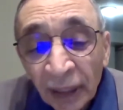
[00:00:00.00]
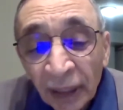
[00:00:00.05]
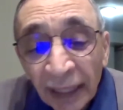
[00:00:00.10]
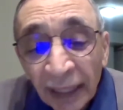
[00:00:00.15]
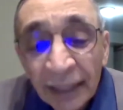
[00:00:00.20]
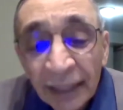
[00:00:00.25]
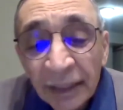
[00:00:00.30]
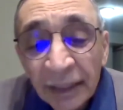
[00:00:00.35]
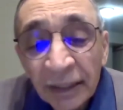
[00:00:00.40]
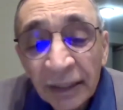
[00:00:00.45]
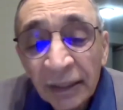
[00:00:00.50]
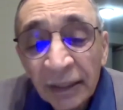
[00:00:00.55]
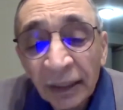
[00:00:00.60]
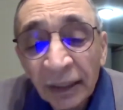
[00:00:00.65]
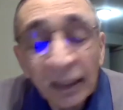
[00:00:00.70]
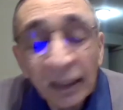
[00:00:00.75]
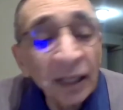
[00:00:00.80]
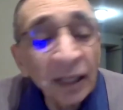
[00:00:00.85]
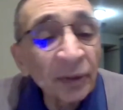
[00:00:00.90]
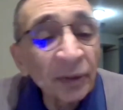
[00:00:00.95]
and didn't
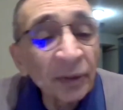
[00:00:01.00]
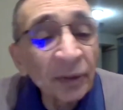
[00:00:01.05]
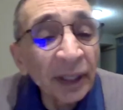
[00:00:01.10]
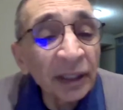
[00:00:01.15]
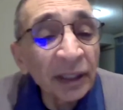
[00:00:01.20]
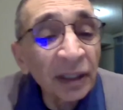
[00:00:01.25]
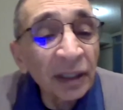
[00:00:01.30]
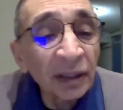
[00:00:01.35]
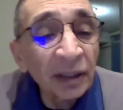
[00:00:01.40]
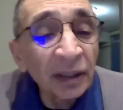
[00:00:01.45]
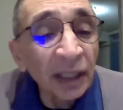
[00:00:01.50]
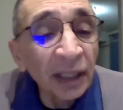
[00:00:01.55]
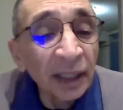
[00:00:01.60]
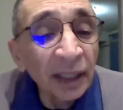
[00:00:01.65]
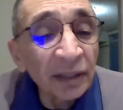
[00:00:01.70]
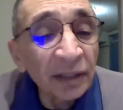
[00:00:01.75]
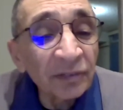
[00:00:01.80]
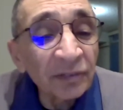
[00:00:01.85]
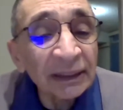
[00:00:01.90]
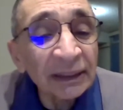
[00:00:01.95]
allow
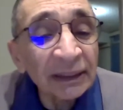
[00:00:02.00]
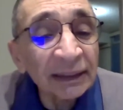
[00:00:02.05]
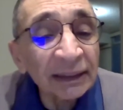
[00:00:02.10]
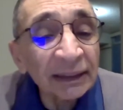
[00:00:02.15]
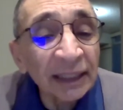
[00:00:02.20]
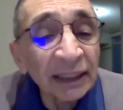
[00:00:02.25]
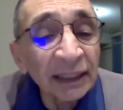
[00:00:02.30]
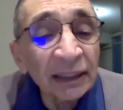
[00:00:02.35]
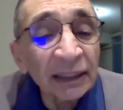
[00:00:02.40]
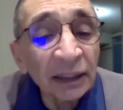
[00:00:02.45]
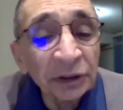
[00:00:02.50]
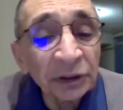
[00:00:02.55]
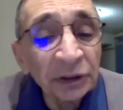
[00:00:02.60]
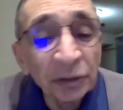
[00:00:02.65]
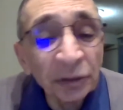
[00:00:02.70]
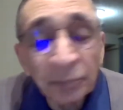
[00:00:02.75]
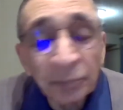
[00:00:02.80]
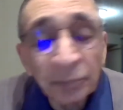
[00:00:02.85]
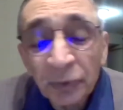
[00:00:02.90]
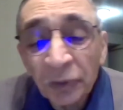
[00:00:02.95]
any visits, any
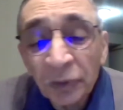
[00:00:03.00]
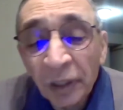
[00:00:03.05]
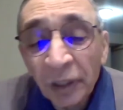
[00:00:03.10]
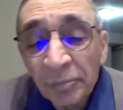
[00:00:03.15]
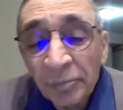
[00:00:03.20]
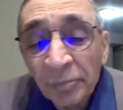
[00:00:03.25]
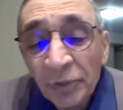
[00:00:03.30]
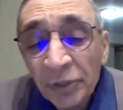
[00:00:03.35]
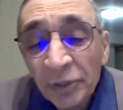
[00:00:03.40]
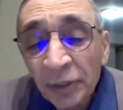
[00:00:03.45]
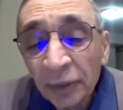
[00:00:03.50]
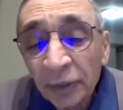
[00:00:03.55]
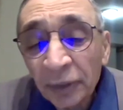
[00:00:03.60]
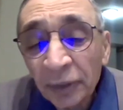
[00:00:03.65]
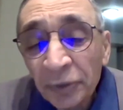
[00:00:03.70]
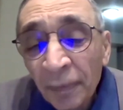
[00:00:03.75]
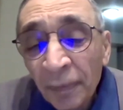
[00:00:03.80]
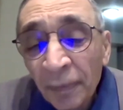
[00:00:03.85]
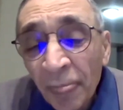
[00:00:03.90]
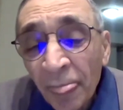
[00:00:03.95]
darshan programs as
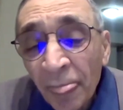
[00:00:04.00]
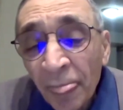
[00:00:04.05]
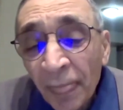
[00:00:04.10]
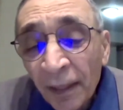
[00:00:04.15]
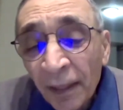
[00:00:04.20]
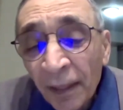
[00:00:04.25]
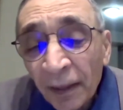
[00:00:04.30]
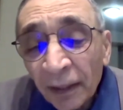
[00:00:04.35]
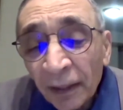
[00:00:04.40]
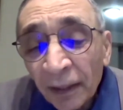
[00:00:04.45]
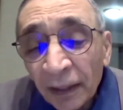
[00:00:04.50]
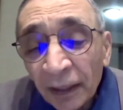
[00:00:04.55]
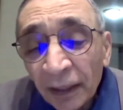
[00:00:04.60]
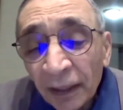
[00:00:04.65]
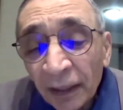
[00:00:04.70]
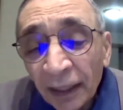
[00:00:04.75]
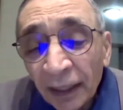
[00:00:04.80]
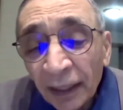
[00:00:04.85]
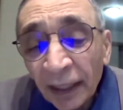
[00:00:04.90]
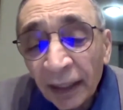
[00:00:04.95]
such.
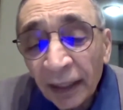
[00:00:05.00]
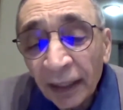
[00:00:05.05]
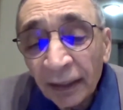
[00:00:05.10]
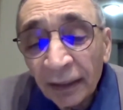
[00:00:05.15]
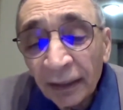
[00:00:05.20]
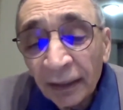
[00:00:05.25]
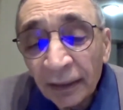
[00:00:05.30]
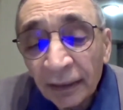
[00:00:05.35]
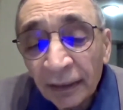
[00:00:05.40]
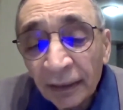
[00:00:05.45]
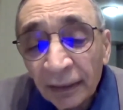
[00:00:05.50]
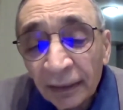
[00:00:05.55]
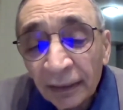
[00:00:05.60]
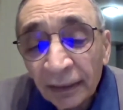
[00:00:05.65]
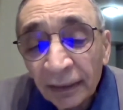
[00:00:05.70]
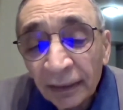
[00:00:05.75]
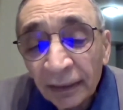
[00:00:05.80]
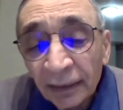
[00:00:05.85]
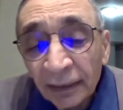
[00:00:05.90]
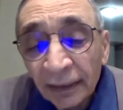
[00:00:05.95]
And
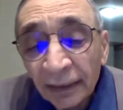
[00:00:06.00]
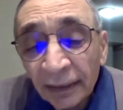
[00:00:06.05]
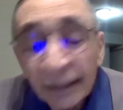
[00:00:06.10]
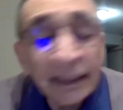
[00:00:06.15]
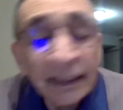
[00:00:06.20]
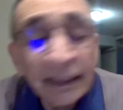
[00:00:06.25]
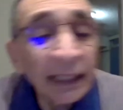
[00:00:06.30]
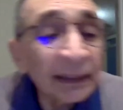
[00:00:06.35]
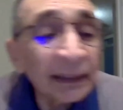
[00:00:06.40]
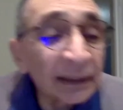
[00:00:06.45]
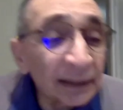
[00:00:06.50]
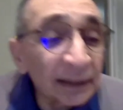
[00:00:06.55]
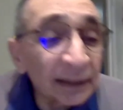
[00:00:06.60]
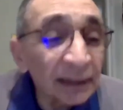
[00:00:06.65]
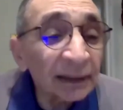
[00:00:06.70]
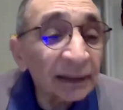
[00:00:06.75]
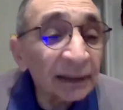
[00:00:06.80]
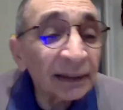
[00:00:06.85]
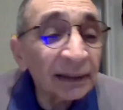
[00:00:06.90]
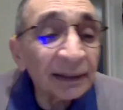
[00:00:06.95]
in
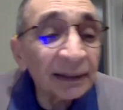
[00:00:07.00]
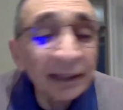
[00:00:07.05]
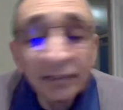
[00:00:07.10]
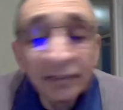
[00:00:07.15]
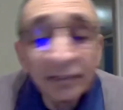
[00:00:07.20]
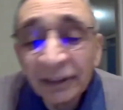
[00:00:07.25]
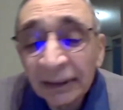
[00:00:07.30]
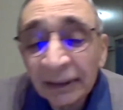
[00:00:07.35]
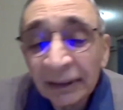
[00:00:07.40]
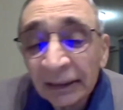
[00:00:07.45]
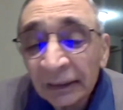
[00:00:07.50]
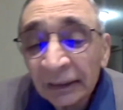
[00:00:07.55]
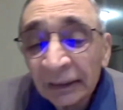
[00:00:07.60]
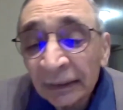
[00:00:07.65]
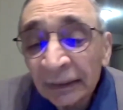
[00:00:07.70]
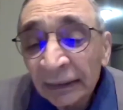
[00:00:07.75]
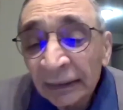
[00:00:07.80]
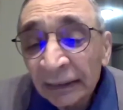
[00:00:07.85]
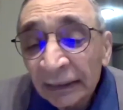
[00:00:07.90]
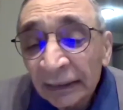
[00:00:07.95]
1967,
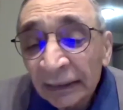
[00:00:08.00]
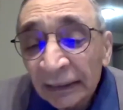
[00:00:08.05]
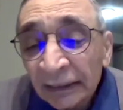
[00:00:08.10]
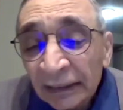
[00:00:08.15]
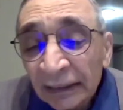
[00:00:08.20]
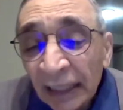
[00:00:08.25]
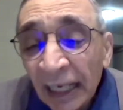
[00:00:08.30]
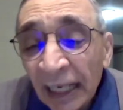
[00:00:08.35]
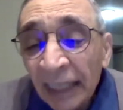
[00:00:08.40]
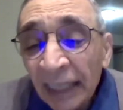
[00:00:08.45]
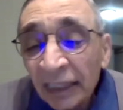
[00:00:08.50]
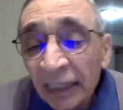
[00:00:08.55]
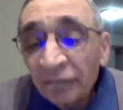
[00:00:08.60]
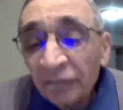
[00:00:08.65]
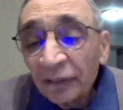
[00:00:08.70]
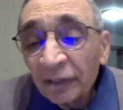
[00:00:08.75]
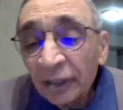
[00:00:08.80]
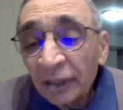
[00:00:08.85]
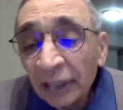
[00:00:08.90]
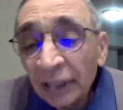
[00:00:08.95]
I
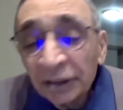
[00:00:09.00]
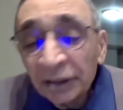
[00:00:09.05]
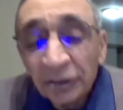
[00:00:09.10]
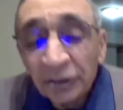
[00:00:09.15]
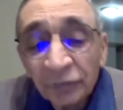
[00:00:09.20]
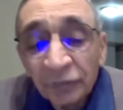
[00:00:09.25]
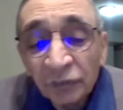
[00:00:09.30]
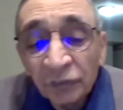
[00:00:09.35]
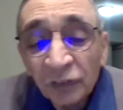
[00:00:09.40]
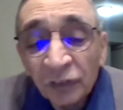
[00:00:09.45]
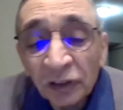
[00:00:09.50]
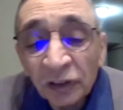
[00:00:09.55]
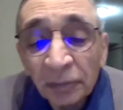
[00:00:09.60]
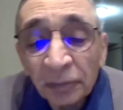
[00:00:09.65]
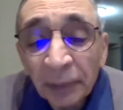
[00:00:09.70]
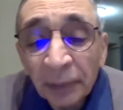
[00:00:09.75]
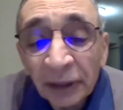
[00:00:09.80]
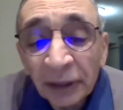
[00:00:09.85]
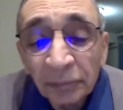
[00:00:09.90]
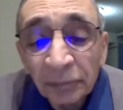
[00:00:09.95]
left Karachi for further
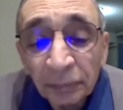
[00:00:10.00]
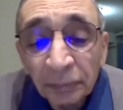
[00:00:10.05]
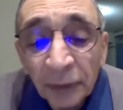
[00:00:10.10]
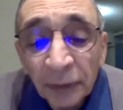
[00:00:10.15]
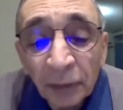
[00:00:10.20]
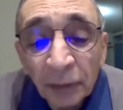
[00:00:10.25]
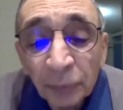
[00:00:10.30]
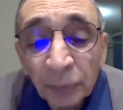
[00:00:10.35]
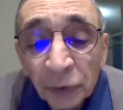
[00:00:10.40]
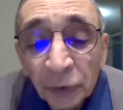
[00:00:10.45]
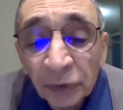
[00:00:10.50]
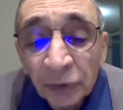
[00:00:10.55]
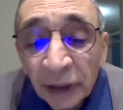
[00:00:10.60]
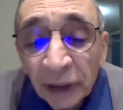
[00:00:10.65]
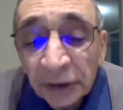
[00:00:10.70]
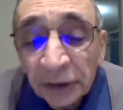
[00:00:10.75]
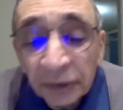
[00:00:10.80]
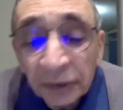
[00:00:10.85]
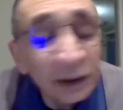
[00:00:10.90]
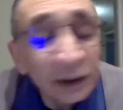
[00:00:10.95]

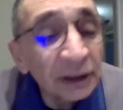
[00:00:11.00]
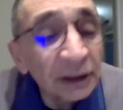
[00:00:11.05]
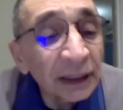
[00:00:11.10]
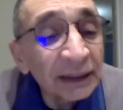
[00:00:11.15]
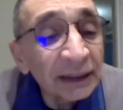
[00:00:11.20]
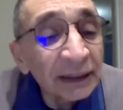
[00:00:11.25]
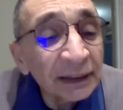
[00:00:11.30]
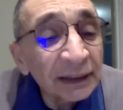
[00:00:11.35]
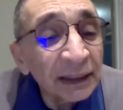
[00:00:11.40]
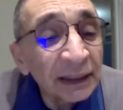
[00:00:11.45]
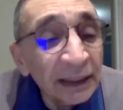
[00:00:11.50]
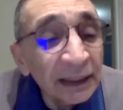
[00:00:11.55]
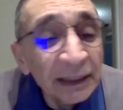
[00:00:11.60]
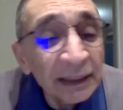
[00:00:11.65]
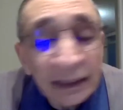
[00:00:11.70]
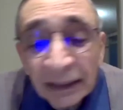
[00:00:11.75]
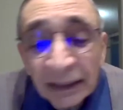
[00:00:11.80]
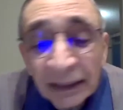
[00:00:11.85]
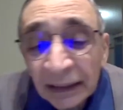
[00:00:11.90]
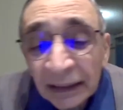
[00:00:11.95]
postgraduate studies in
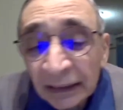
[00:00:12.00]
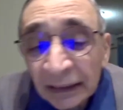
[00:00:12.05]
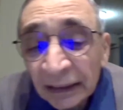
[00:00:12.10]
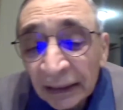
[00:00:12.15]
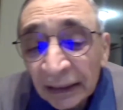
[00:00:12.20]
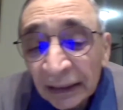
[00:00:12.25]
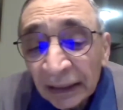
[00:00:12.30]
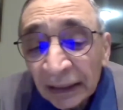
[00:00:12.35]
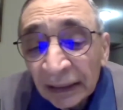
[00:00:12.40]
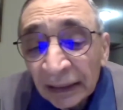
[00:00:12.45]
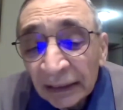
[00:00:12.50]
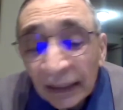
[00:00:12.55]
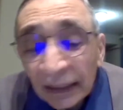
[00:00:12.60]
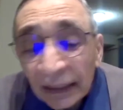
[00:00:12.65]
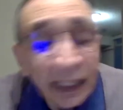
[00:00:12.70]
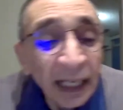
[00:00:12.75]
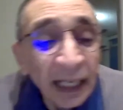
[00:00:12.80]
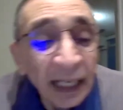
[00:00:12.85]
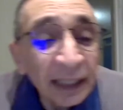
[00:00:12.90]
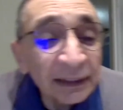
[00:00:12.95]
England,
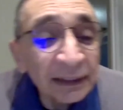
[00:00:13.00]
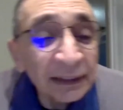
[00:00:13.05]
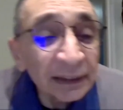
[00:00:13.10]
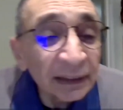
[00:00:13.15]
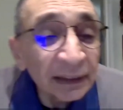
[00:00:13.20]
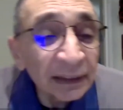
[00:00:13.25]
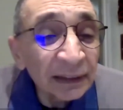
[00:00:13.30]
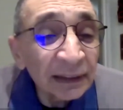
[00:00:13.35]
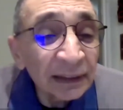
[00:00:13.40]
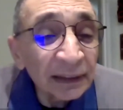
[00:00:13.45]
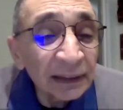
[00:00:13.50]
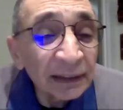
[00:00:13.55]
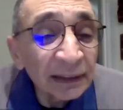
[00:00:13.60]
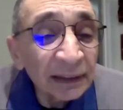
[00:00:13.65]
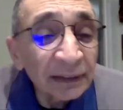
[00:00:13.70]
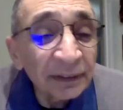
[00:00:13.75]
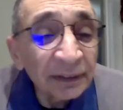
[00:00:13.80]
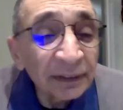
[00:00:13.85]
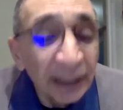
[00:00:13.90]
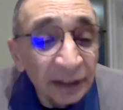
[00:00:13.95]
as
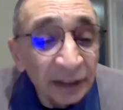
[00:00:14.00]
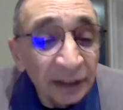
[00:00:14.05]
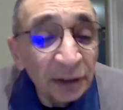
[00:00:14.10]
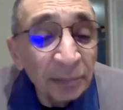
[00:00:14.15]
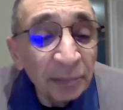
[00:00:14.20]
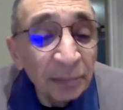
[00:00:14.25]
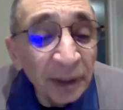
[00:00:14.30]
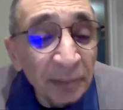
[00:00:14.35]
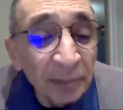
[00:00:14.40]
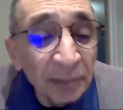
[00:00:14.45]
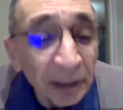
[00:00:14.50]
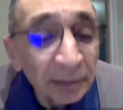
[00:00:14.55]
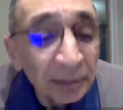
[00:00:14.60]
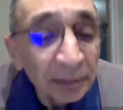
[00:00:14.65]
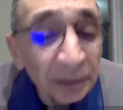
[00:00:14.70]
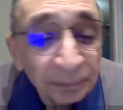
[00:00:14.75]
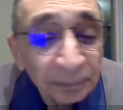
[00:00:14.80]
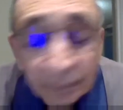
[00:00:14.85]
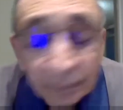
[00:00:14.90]
directed by Baba.